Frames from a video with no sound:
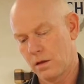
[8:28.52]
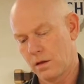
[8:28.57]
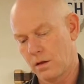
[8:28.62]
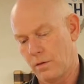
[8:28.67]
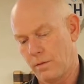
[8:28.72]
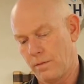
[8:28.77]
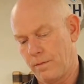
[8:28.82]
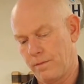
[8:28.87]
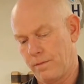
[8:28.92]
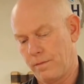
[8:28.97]

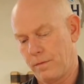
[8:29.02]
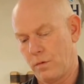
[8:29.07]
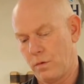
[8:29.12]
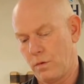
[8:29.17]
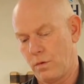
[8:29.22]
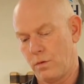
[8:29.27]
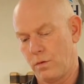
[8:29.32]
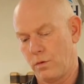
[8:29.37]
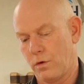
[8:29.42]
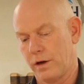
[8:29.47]
though
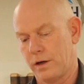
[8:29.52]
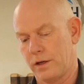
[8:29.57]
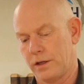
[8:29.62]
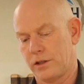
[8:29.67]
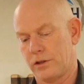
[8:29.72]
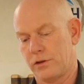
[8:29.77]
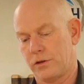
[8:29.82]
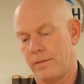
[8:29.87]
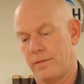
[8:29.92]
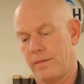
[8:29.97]
we're going to
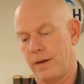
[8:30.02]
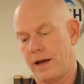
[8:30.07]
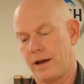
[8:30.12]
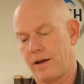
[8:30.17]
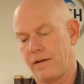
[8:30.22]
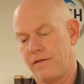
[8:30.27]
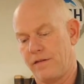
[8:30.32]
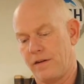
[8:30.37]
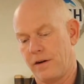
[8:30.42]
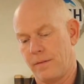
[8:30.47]
strip
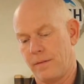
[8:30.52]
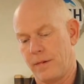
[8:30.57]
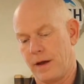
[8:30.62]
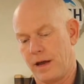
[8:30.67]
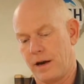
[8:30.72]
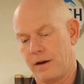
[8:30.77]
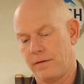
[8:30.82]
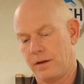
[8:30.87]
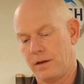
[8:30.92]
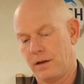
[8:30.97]
back a fair
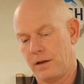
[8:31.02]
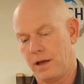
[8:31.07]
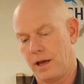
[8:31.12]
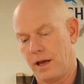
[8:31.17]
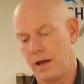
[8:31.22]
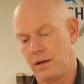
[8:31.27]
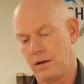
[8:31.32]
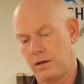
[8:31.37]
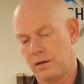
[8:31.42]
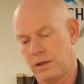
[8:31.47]
amount of it.
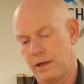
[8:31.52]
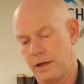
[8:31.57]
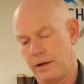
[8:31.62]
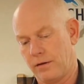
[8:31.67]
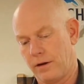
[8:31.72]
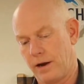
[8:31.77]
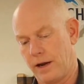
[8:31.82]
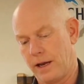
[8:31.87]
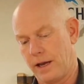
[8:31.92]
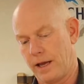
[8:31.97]
Yeah, it looks like
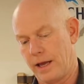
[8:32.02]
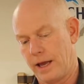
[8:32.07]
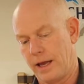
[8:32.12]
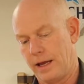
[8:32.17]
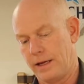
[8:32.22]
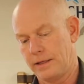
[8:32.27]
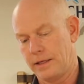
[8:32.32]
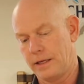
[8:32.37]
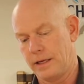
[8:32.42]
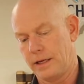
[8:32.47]
right at
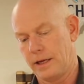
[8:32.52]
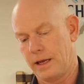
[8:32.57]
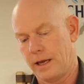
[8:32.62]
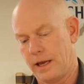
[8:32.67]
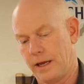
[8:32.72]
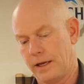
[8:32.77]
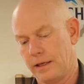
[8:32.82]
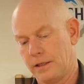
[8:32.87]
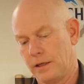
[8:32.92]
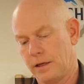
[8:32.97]
18
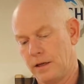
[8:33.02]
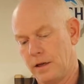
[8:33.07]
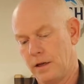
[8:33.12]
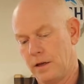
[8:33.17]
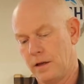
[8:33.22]
gauge.